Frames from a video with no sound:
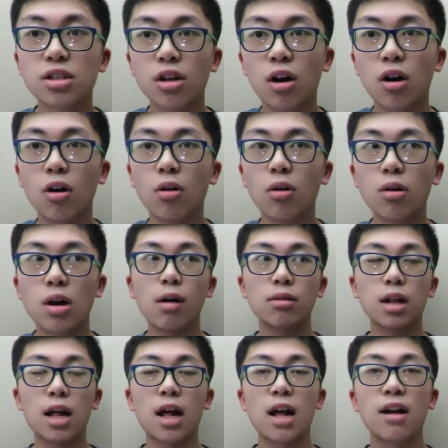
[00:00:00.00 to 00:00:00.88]
So I
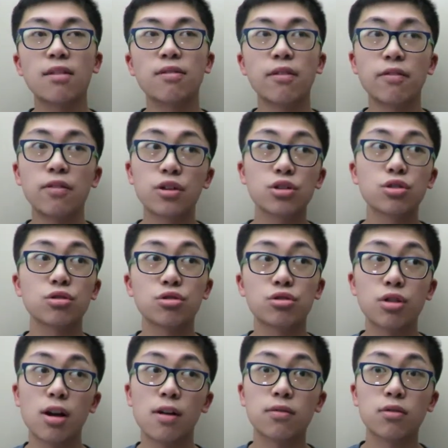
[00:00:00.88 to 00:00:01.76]
will have official
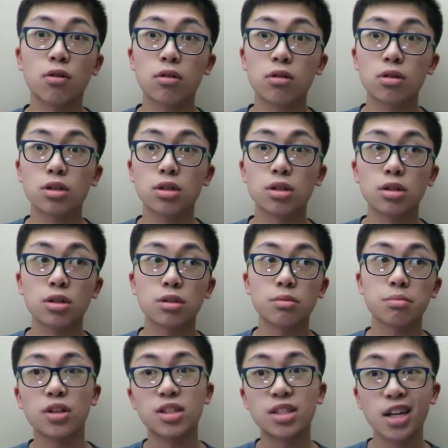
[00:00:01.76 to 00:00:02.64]
draft
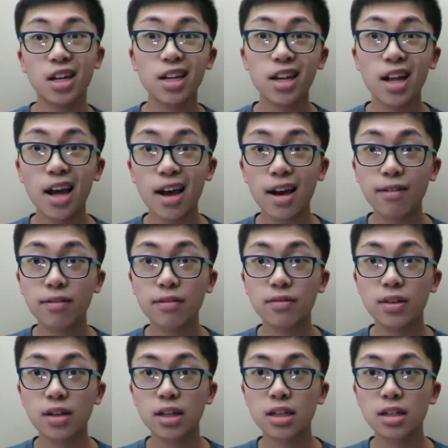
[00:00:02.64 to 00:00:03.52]
orders for the second half
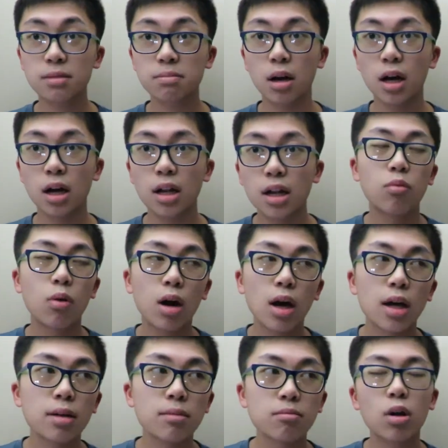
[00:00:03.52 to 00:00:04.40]
of this, but
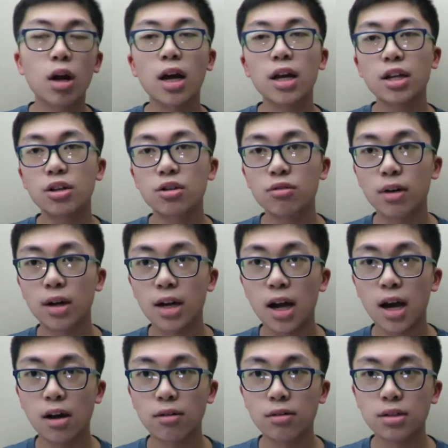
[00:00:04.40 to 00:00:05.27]
what I can do right
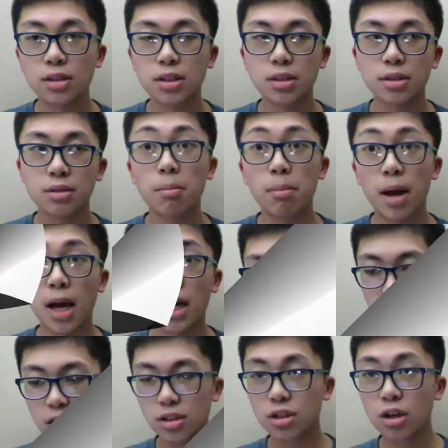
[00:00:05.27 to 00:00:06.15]
now is the
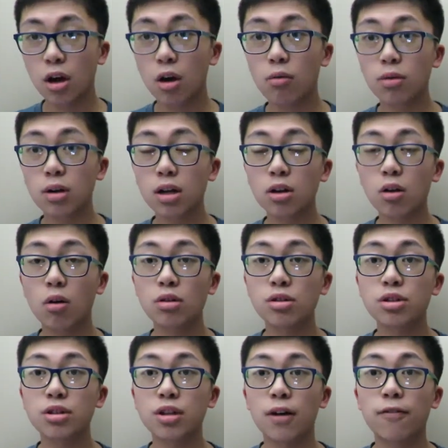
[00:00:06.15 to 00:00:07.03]
best. So we're gonna go
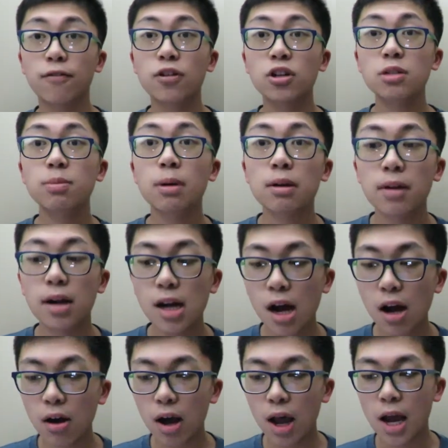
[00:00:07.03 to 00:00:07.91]
into that first pick right
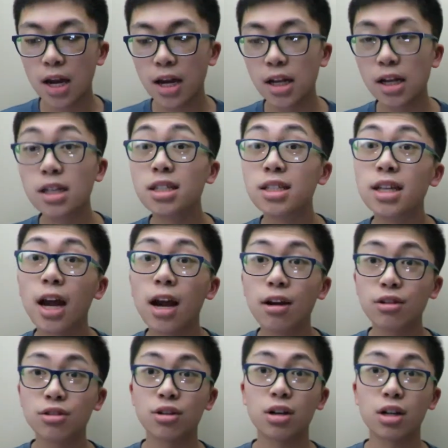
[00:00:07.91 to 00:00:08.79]
now, and it is the
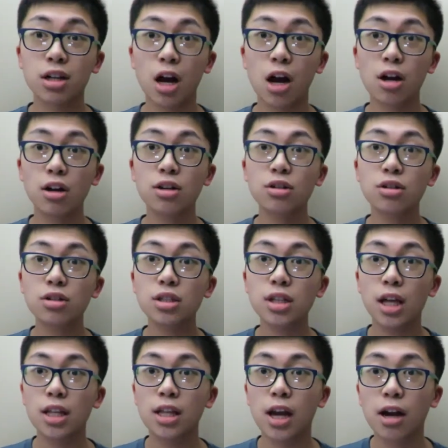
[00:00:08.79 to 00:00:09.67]
Arizona
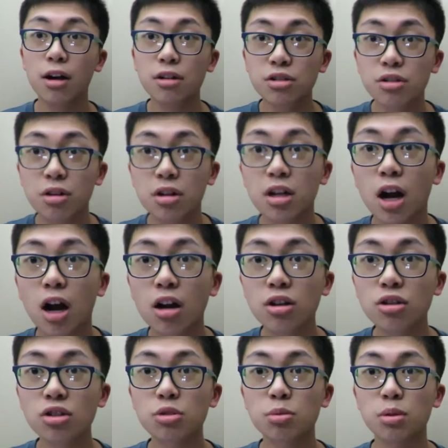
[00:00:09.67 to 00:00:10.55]
Cardinals, and the Arizona
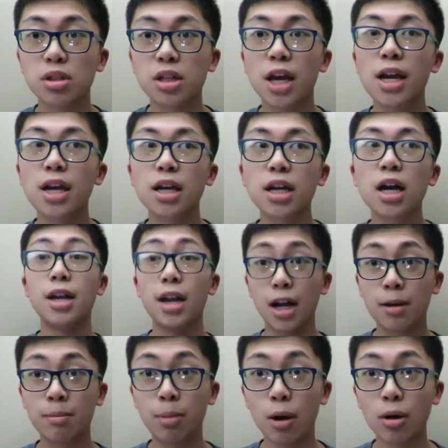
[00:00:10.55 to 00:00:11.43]
Cardinals will take
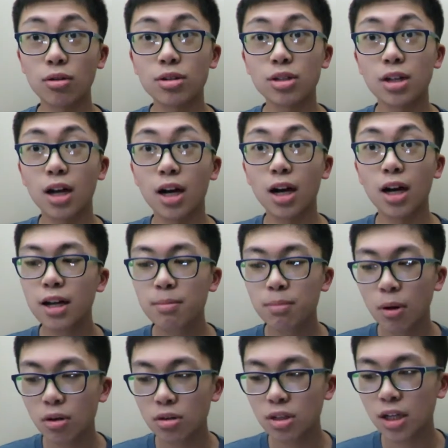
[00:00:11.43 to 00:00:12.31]
Nick Bosa.
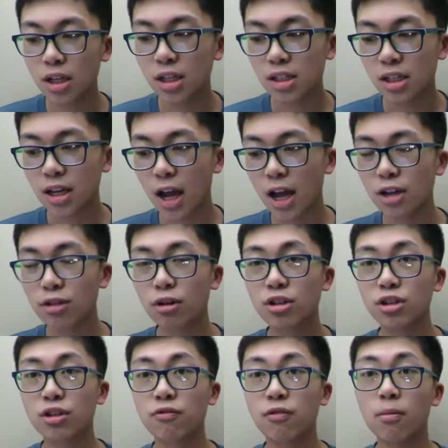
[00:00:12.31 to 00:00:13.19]
Nick Bosa is an edge
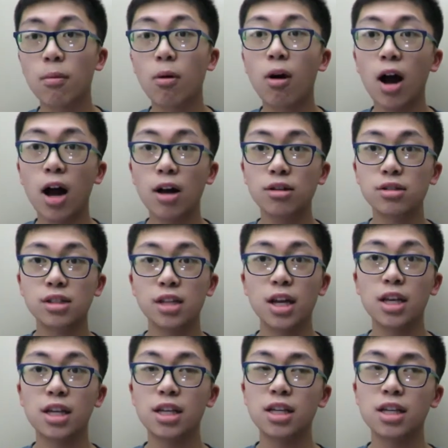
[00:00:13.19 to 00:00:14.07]
rusher from Ohio
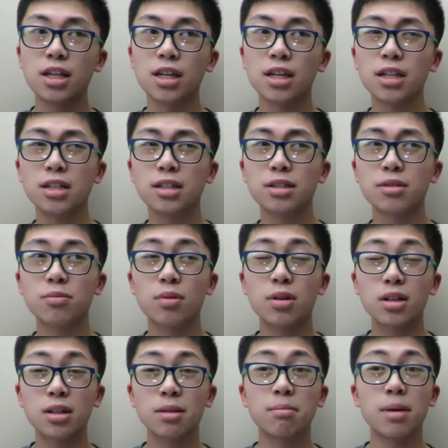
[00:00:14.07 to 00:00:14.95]
State. He is
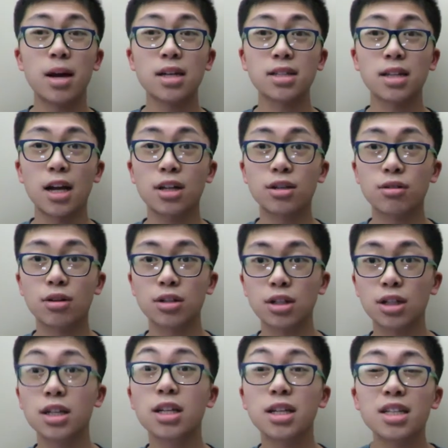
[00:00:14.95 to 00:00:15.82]
one of the best edge
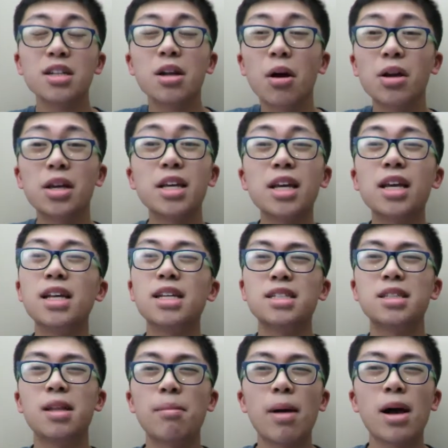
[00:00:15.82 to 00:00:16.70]
rusher. He
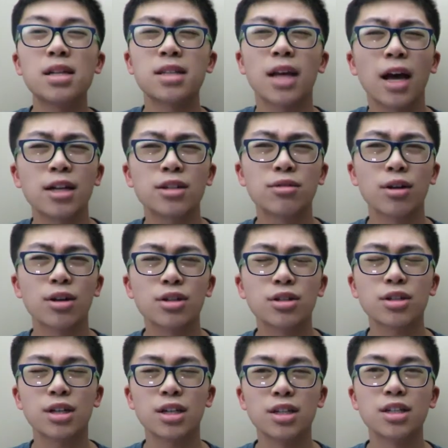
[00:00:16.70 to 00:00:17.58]
is the best edge
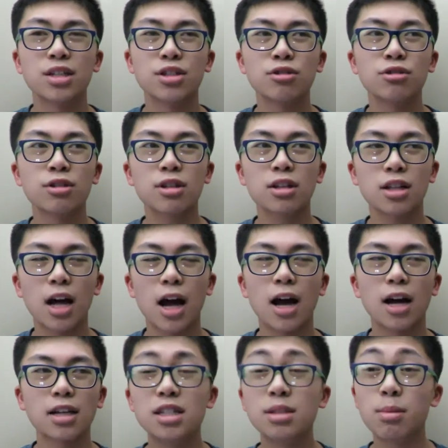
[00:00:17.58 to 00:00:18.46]
rusher in this
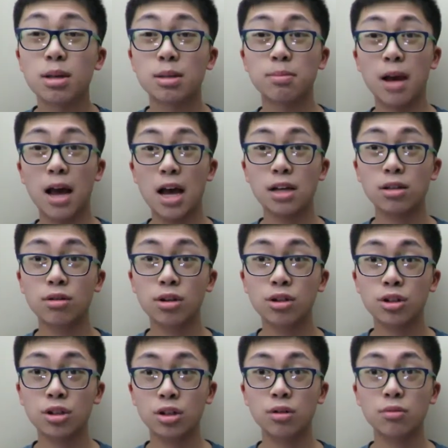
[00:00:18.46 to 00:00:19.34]
class. He's the best pass
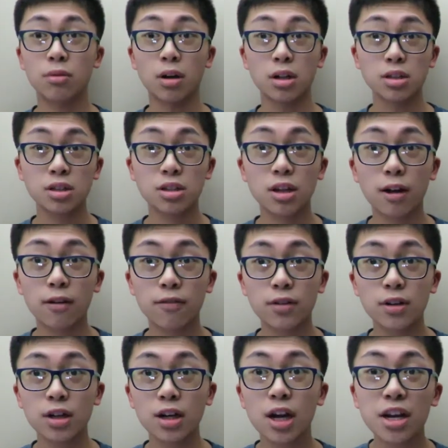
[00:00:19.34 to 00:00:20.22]
rusher, run
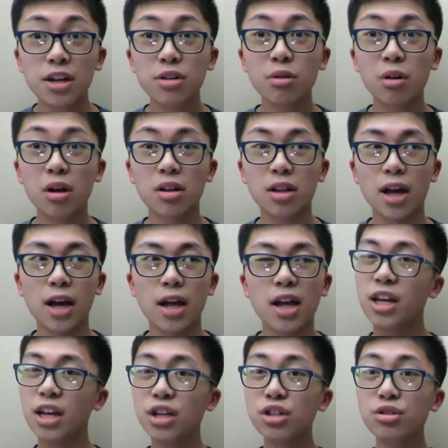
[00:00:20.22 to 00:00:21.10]
stuffer. He can do all that.
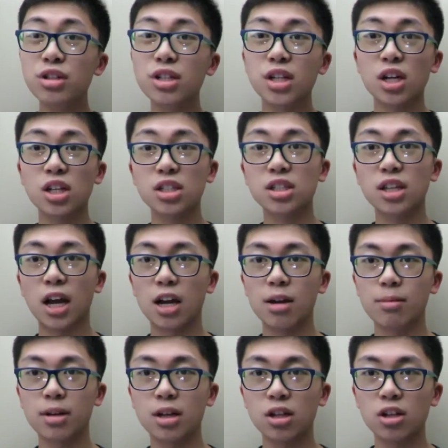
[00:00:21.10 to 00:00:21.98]
The injury does
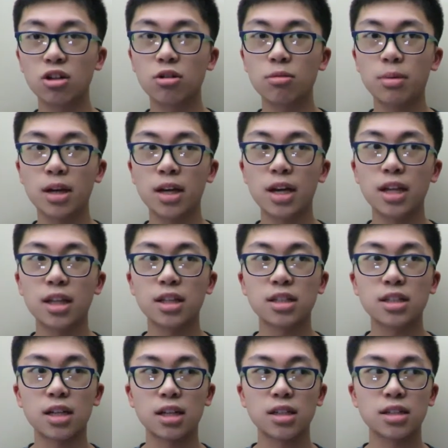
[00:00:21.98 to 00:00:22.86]
scare me a little bit in
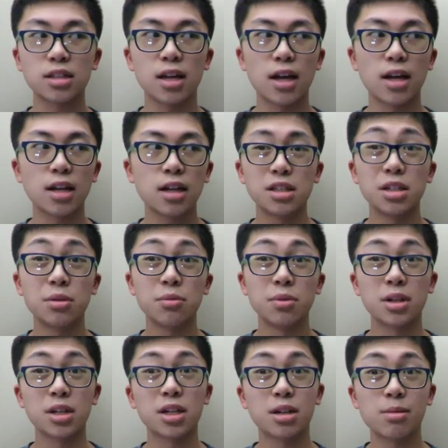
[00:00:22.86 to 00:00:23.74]
the sense that, is he
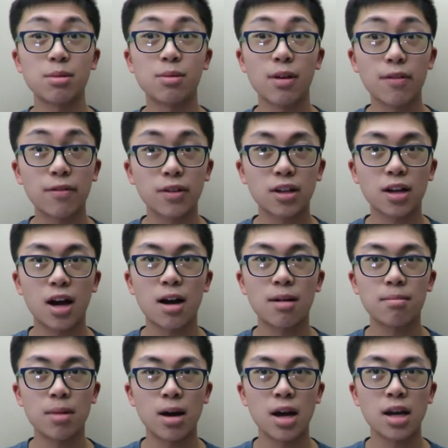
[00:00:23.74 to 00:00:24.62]
really gonna be ready for the
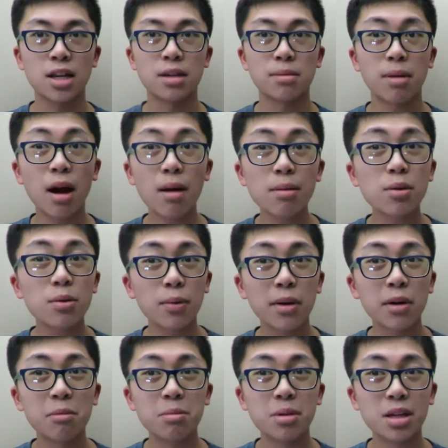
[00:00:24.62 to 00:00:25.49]
combine? He probably
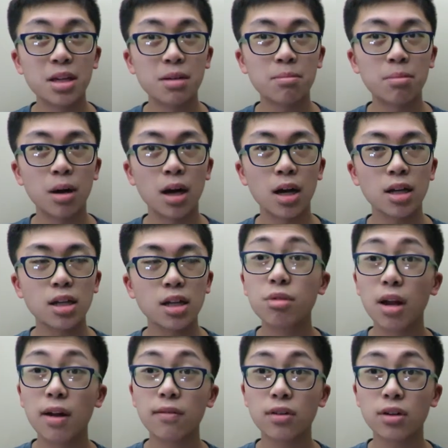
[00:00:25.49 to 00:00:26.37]
will be, but
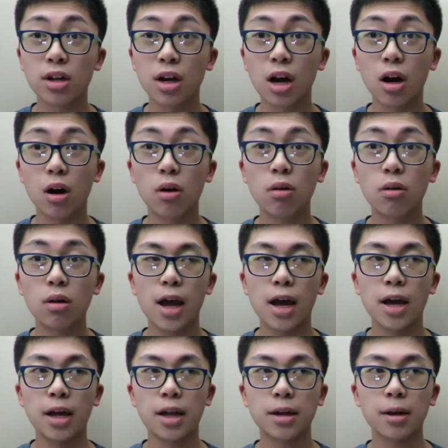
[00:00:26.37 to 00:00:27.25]
you never know.
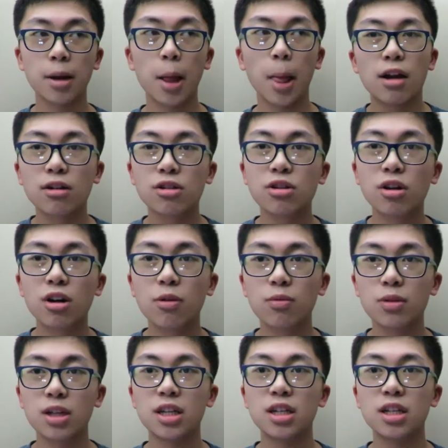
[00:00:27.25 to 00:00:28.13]
And Arizona
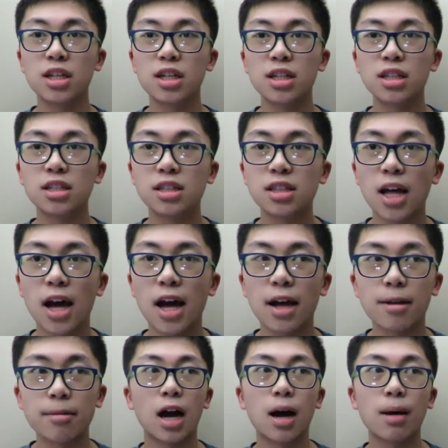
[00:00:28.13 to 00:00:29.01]
really needs
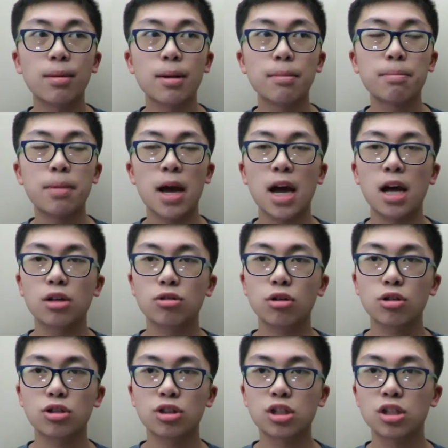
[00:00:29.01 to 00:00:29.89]
that dominant pass
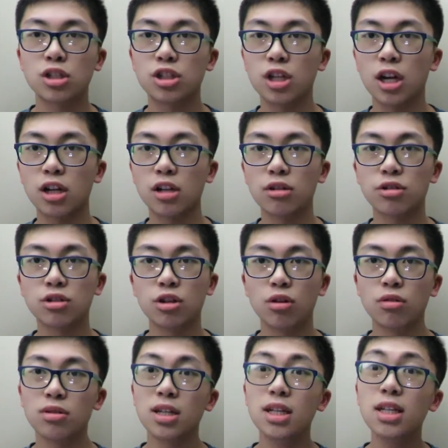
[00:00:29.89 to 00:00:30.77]
rusher. And Chandler
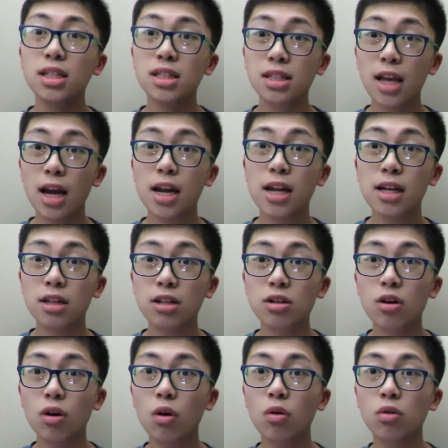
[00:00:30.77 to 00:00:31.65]
Jones is getting a
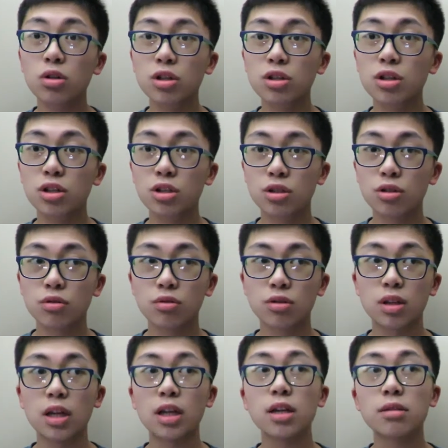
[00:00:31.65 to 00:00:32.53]
little older in the
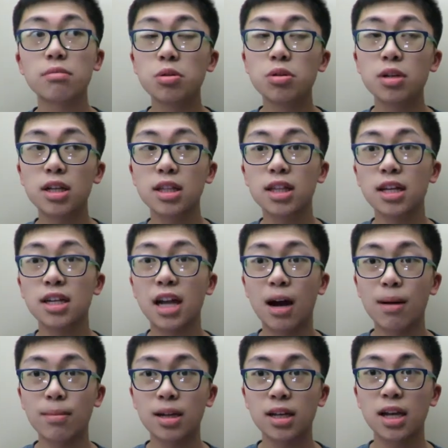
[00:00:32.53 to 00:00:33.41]
tooth. They do need the
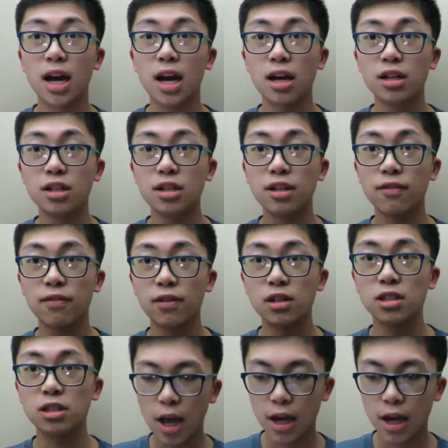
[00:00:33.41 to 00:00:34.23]
dominant guy on defense.